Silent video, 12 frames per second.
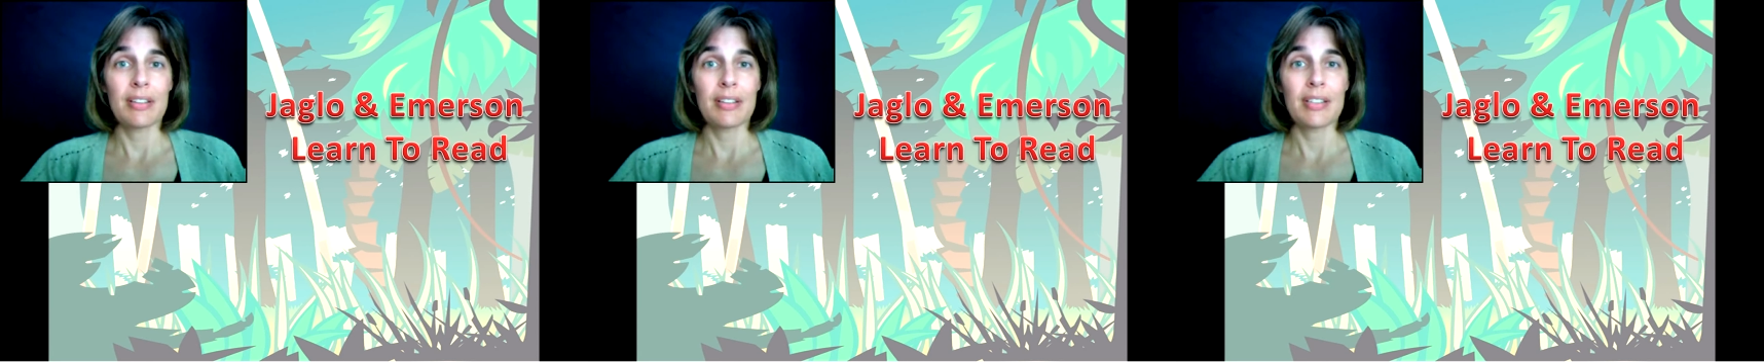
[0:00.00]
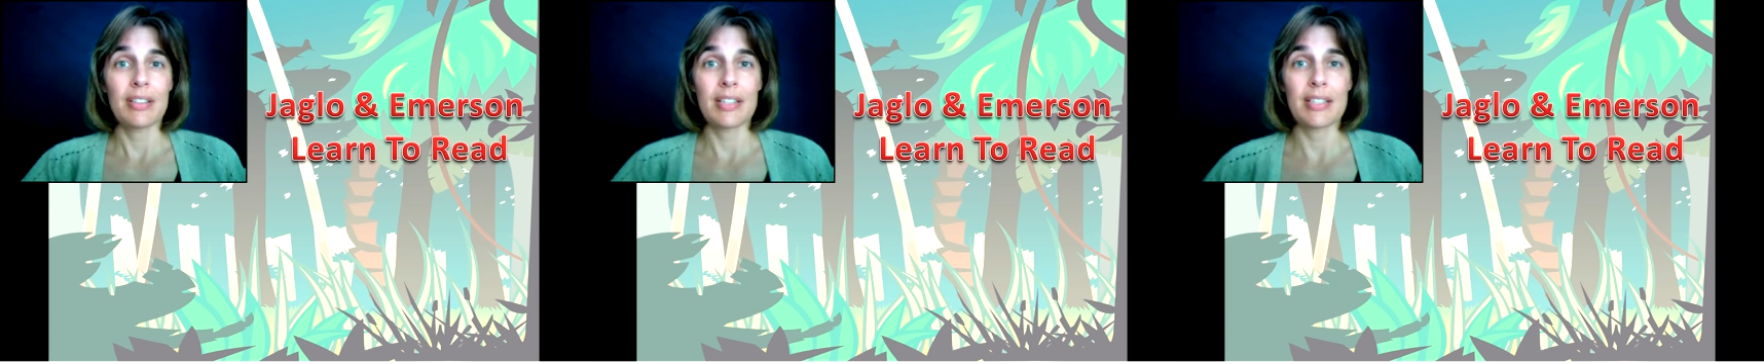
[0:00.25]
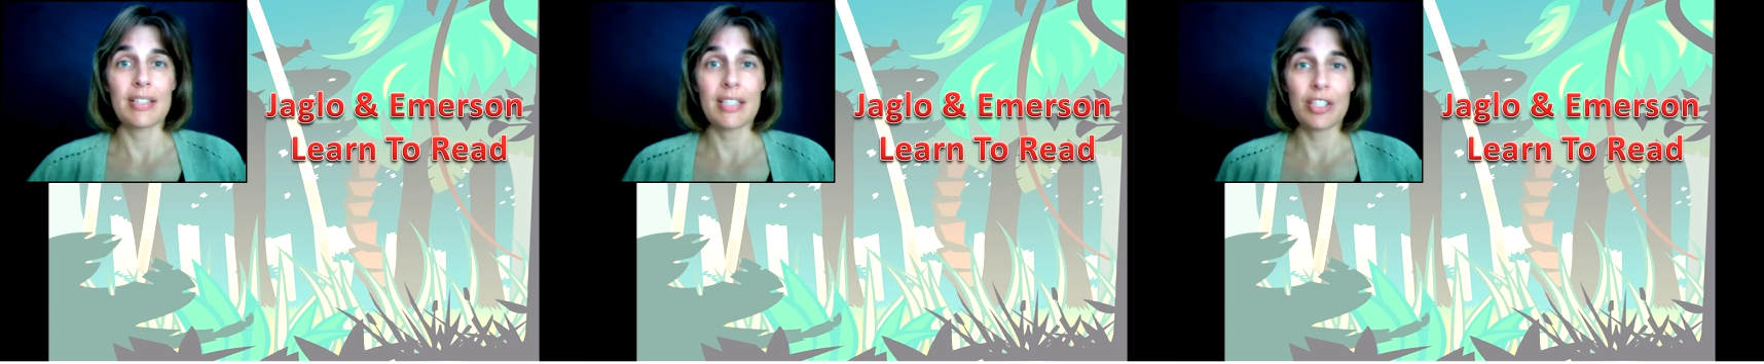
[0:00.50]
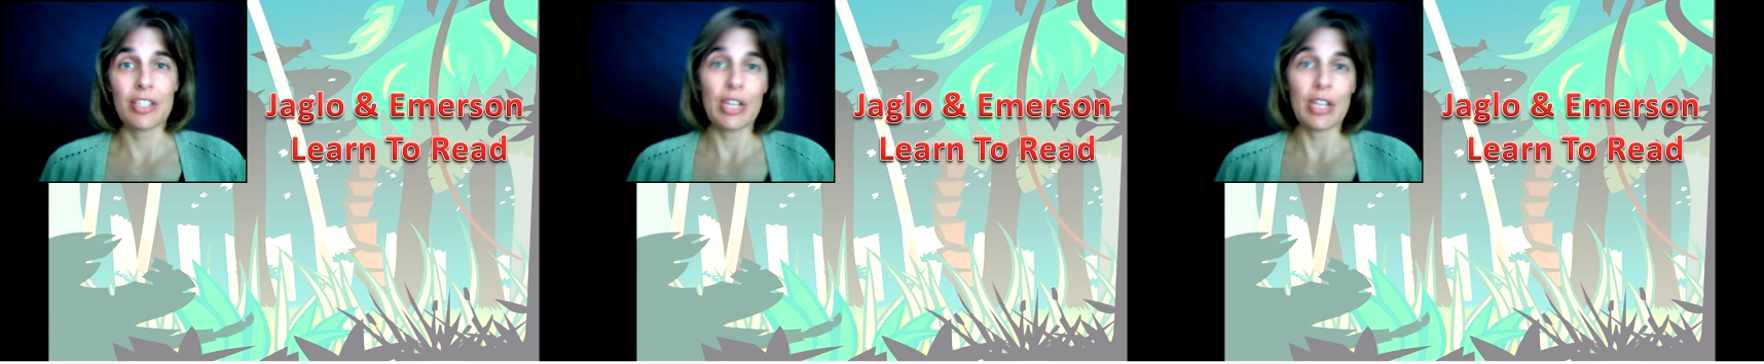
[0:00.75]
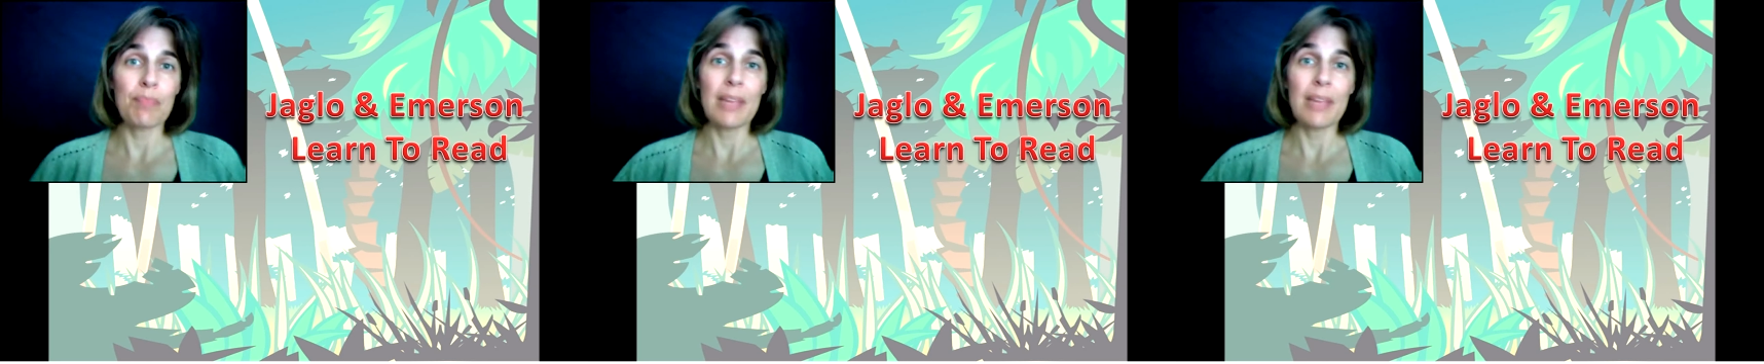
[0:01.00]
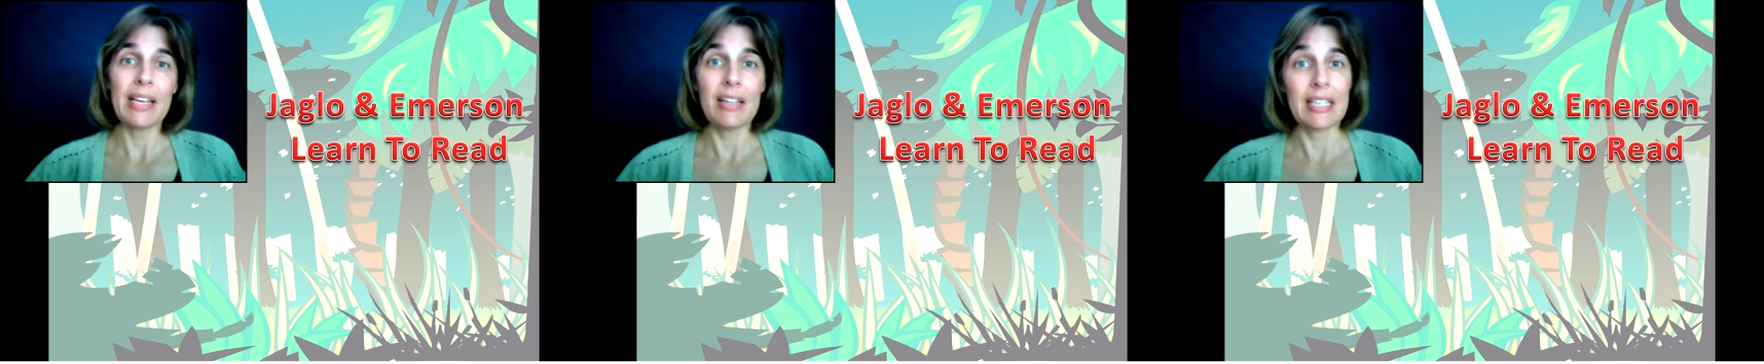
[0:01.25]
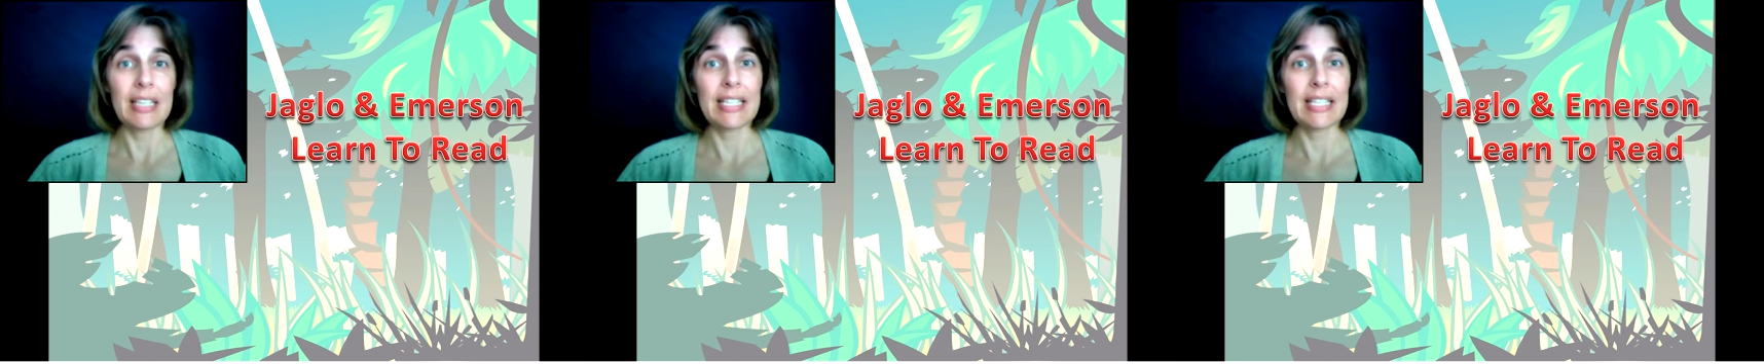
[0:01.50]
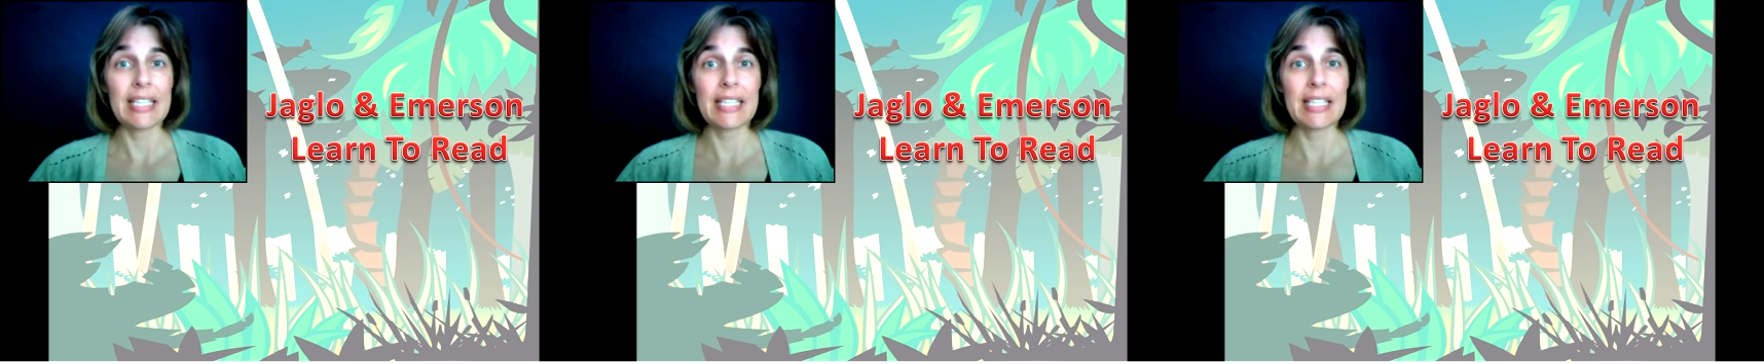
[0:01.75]
does this shape make?
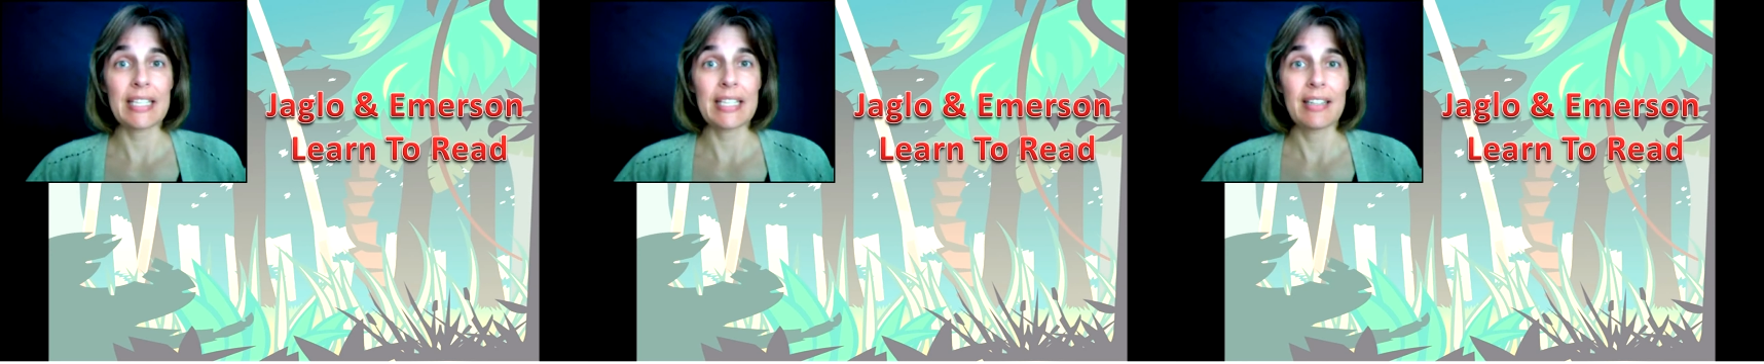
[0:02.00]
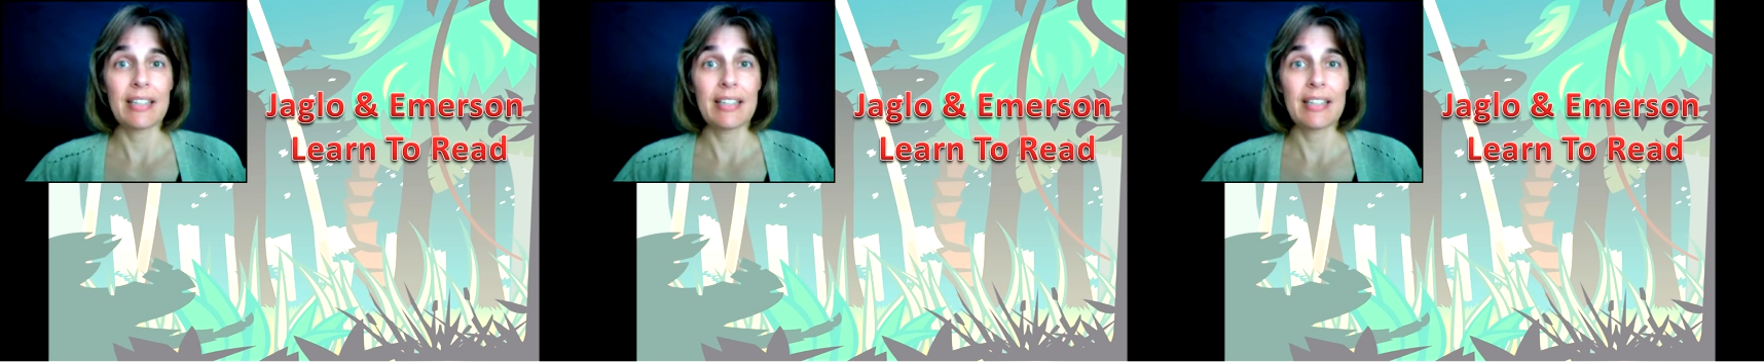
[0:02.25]
S.